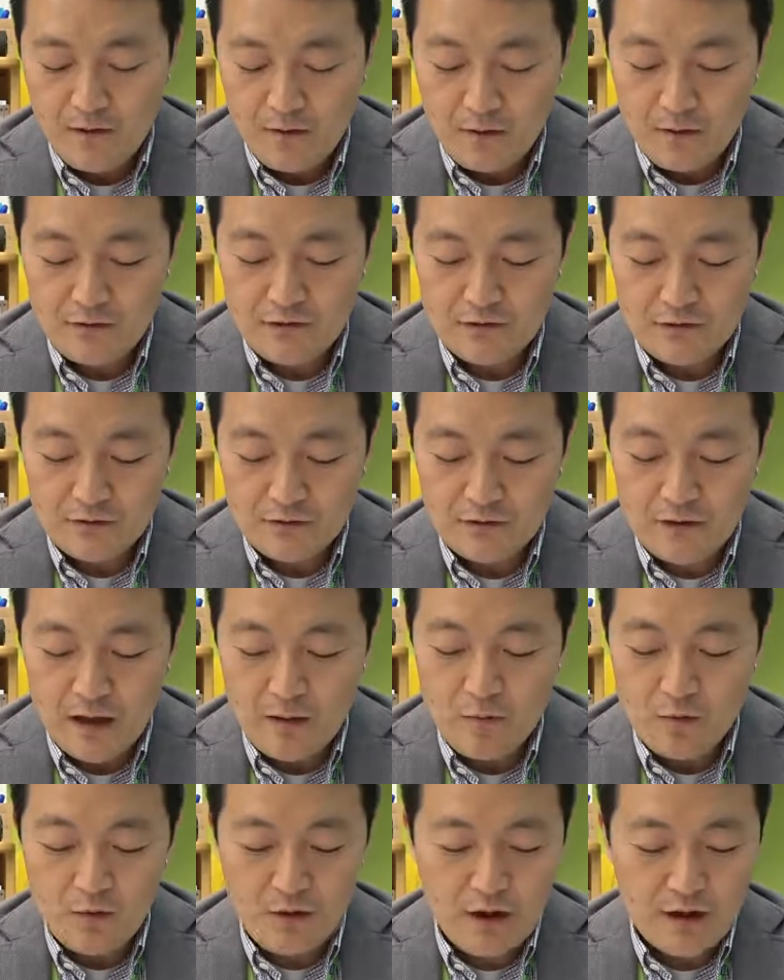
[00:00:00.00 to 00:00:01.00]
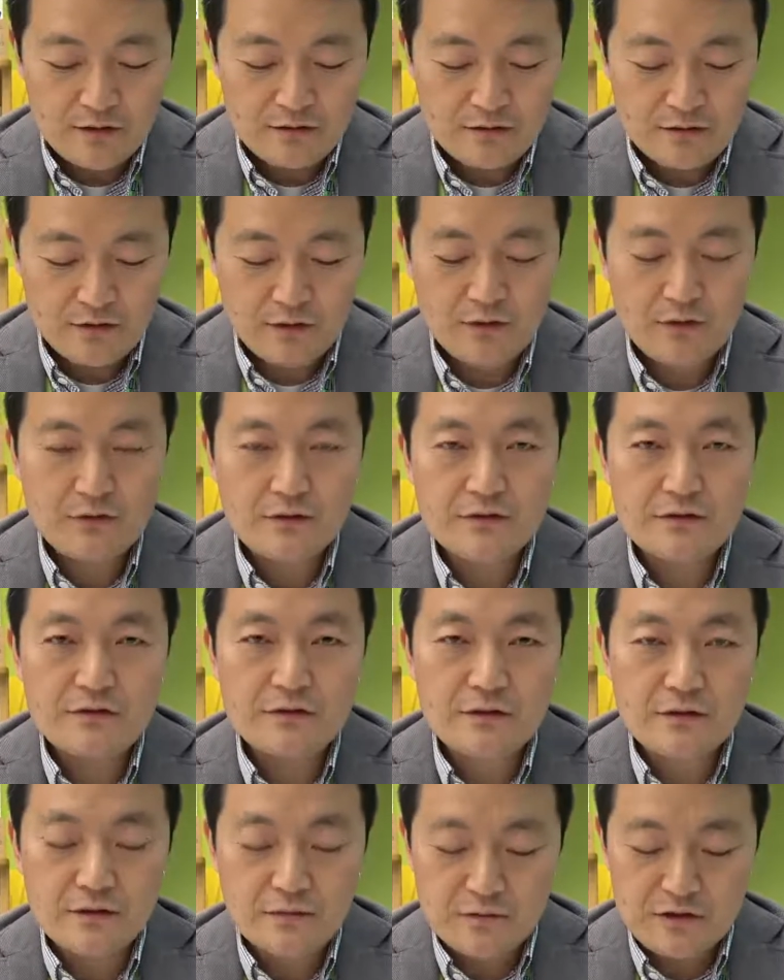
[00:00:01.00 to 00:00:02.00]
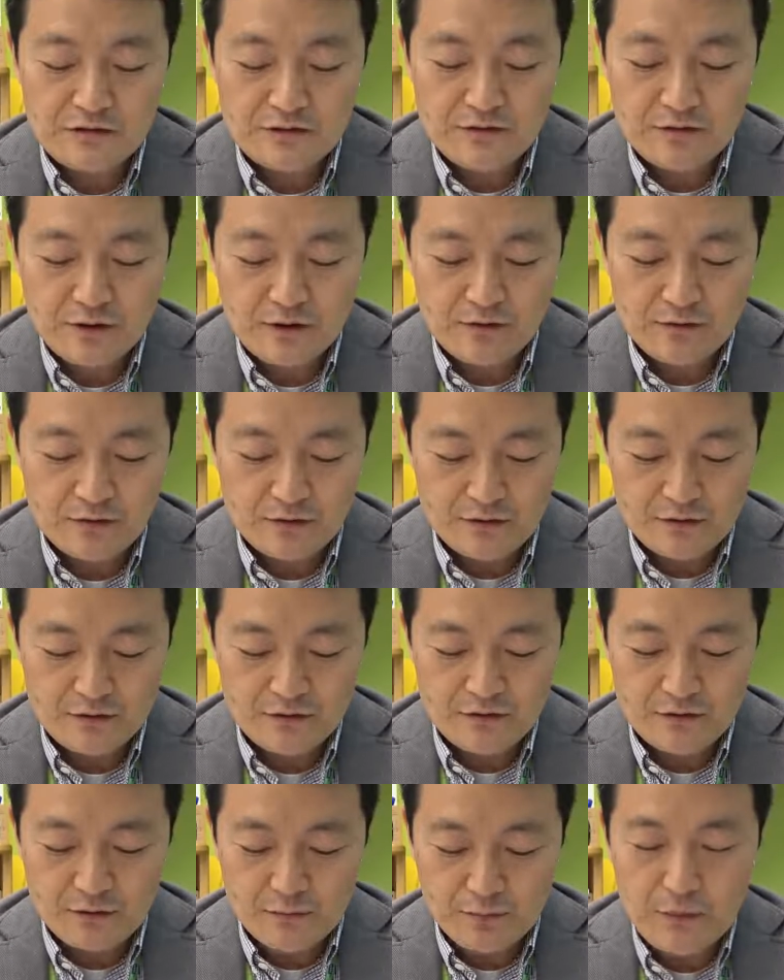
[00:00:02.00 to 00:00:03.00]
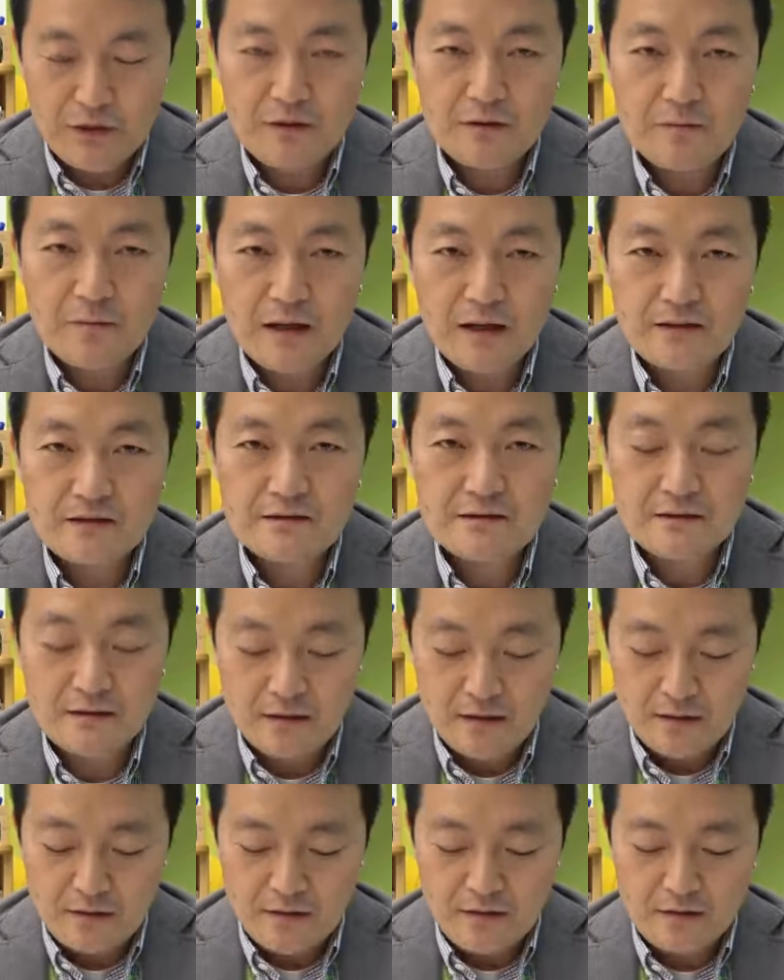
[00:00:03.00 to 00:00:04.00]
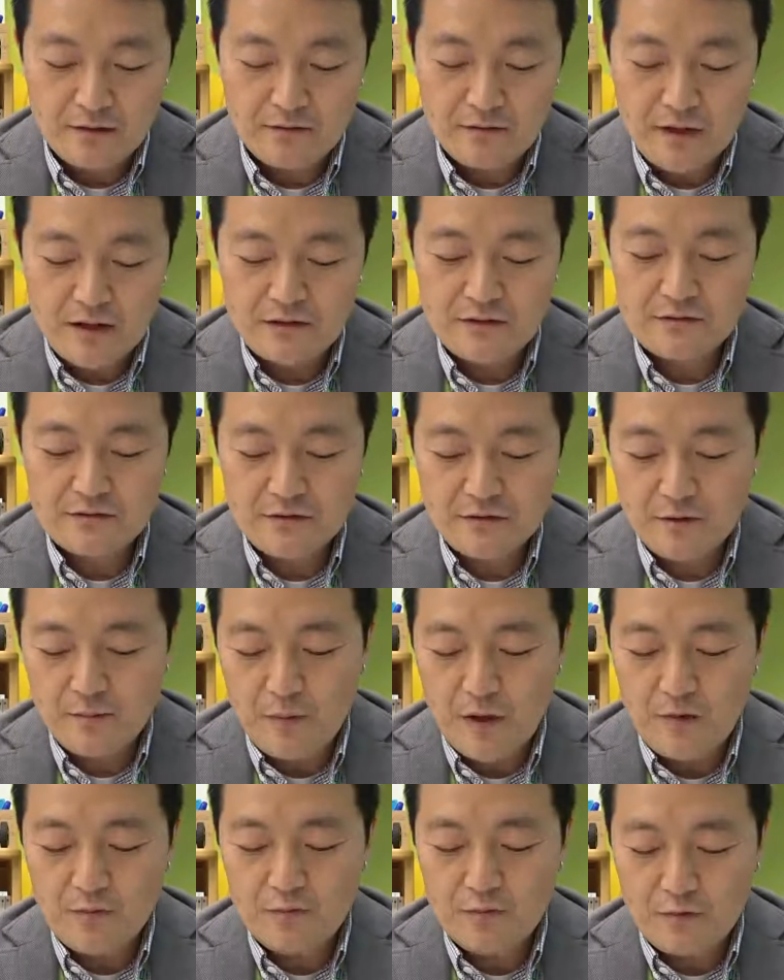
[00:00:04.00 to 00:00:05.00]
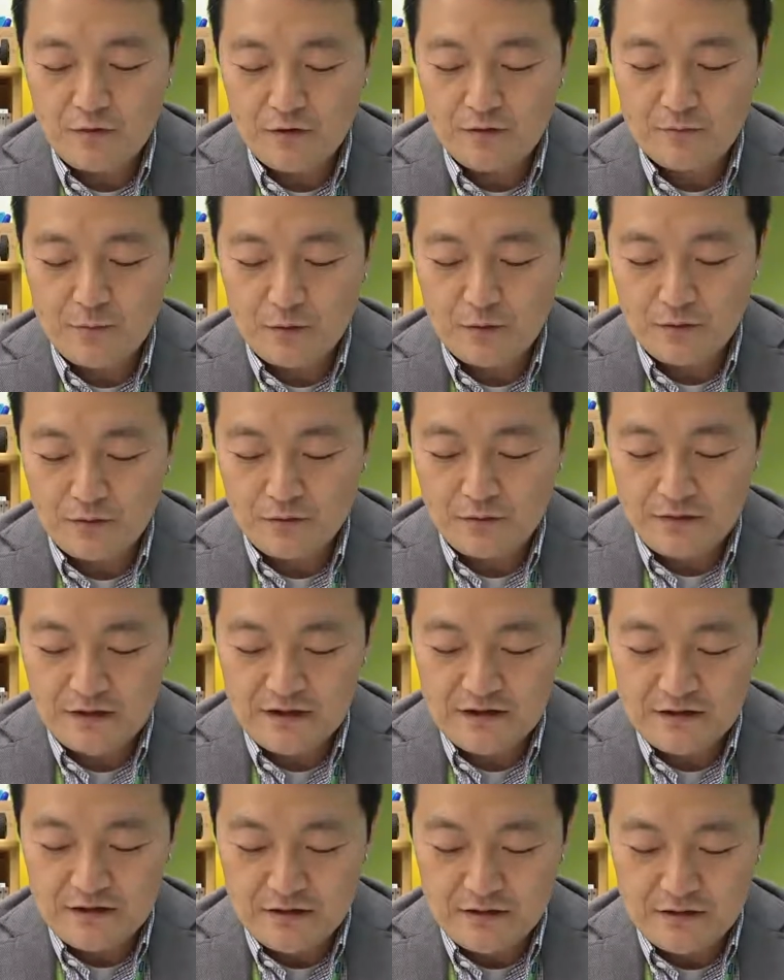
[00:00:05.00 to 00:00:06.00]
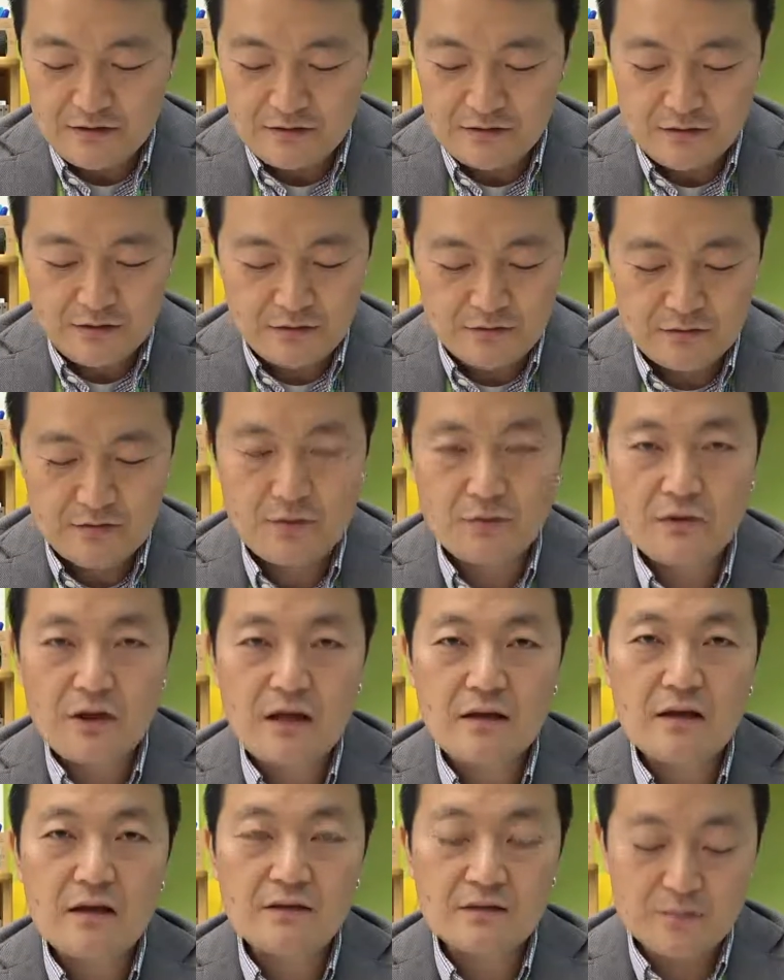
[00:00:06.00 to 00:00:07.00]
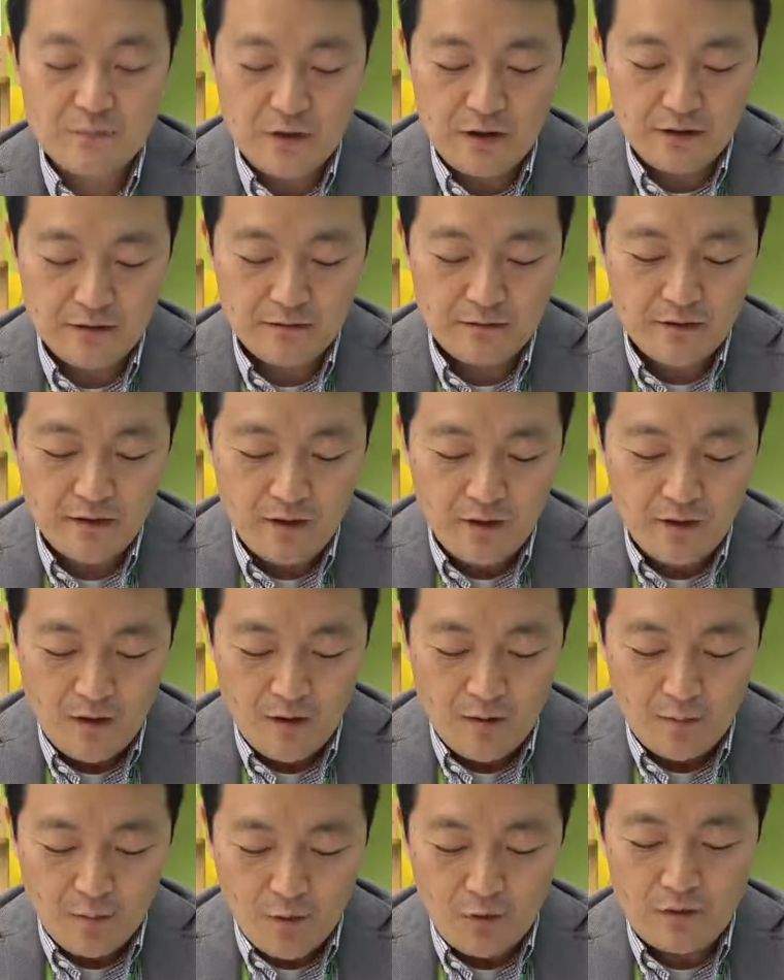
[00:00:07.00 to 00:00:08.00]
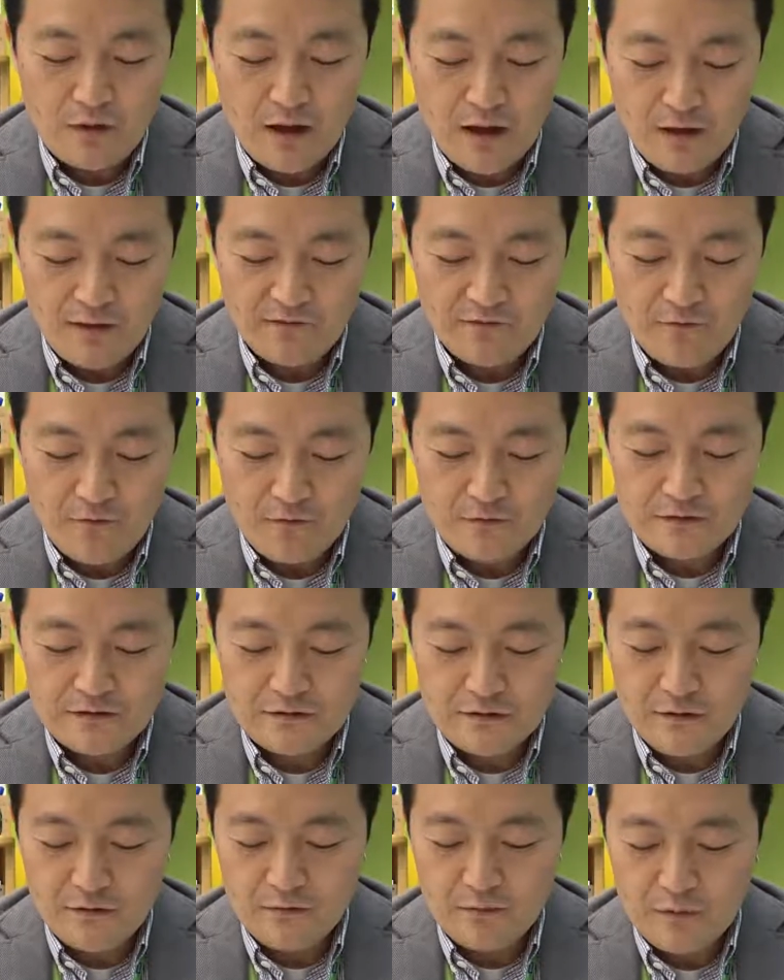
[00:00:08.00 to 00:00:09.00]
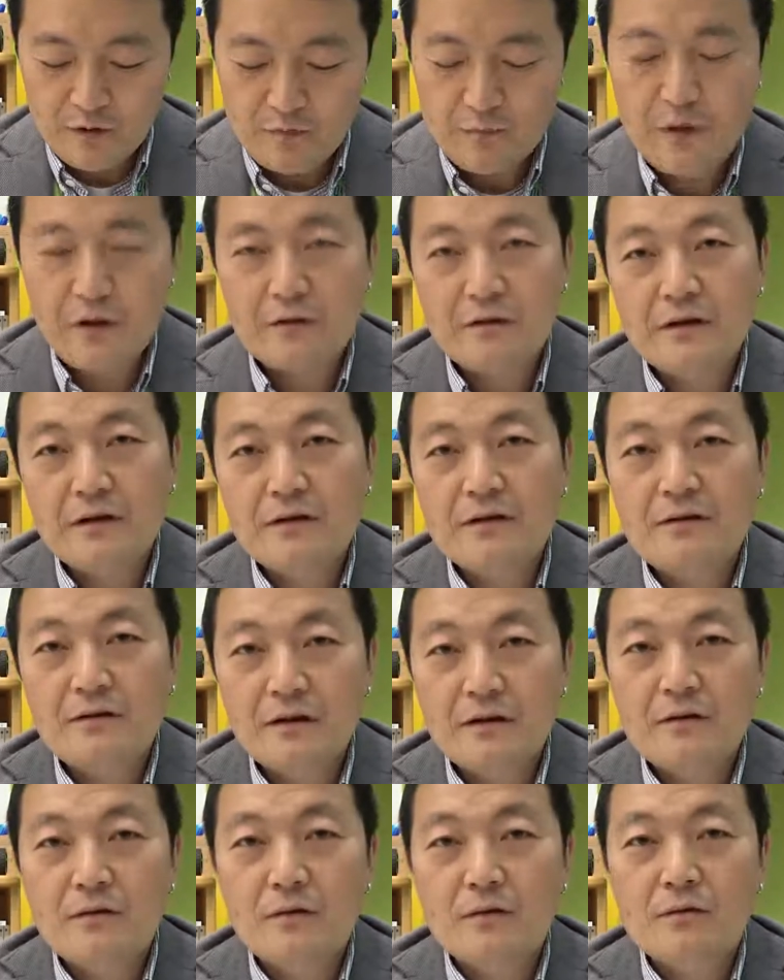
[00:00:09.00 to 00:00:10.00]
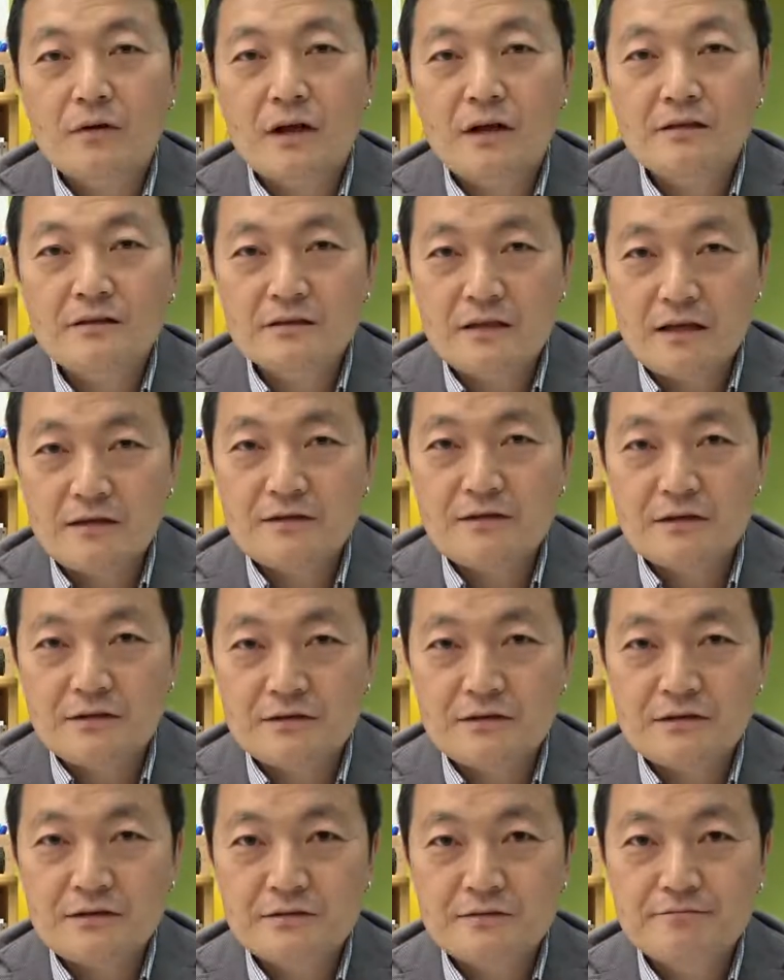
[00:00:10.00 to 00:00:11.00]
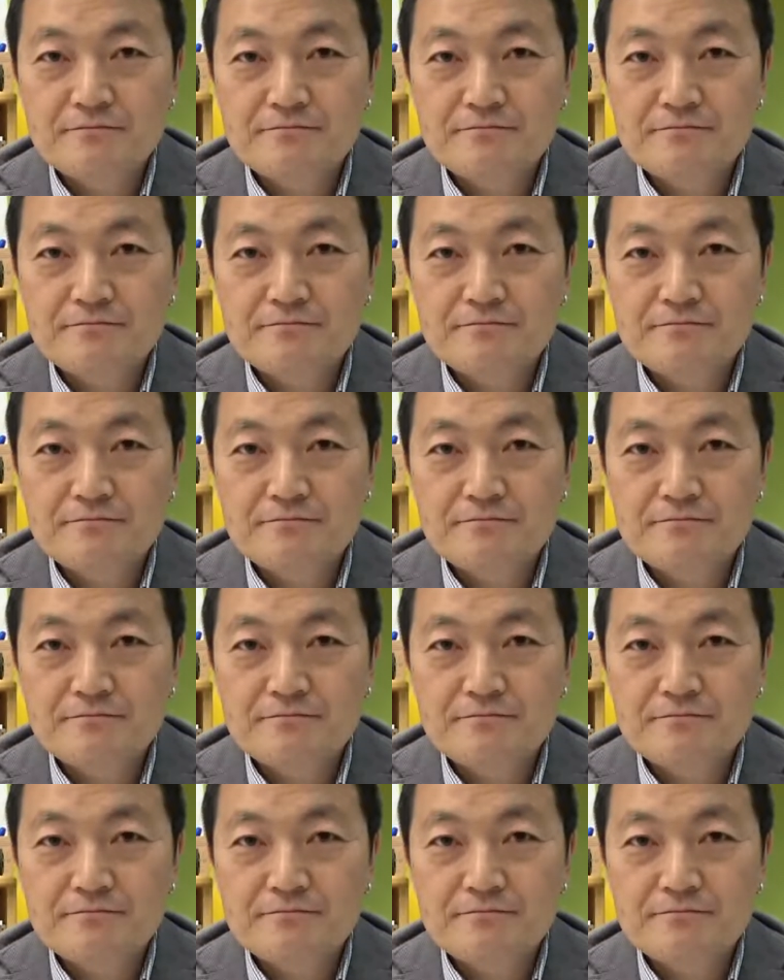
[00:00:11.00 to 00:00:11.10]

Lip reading: Also, the MOU has urged administrators to minimize unnecessary paperwork for teachers so they can spend more time focusing on preparing their online sessions.